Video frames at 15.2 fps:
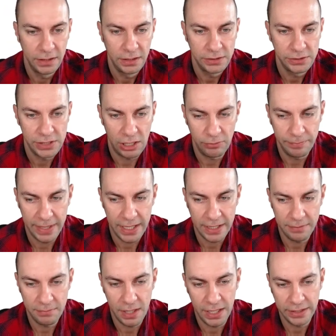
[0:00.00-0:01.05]
So bear
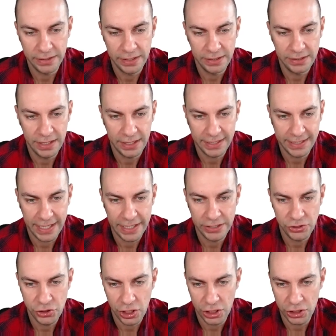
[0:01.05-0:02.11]
in mind that the
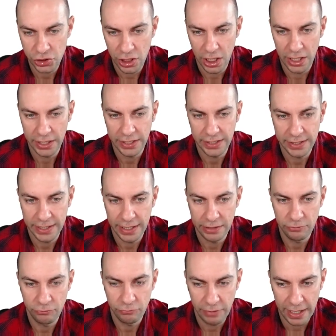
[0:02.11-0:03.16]
HHI
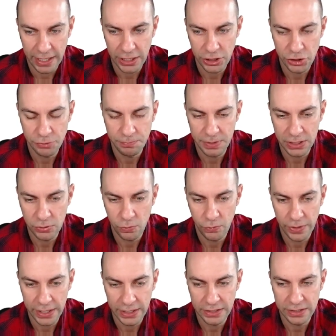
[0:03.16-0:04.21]
can range
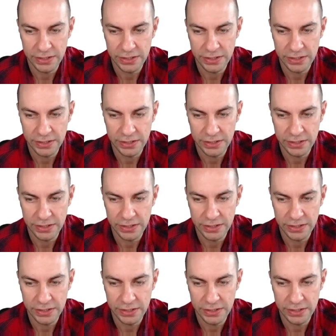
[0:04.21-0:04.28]
between